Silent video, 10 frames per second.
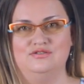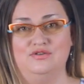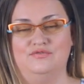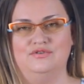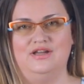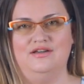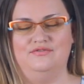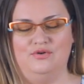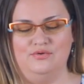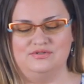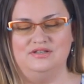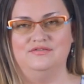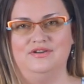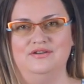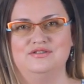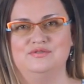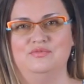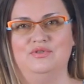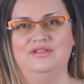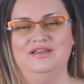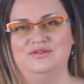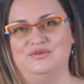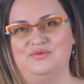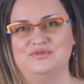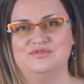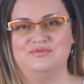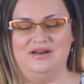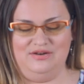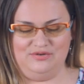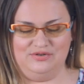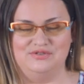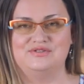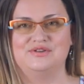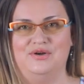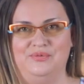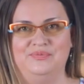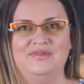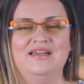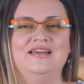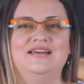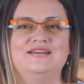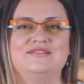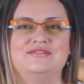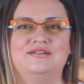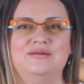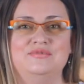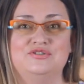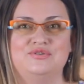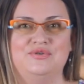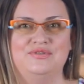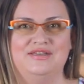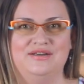So if your knife goes in very smoothly, you know it's ready or good to go. So let me show you the